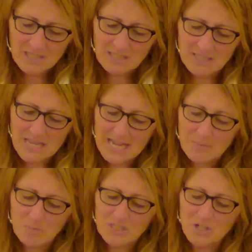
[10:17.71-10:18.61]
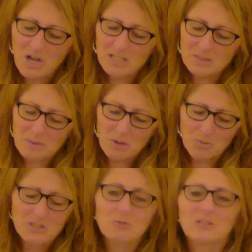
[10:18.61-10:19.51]
It's time we talked about
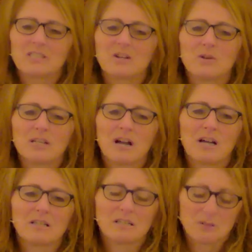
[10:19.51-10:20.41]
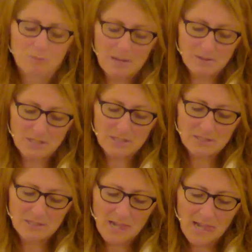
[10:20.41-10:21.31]
what's really going on around
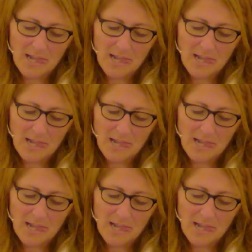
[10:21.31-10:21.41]
us.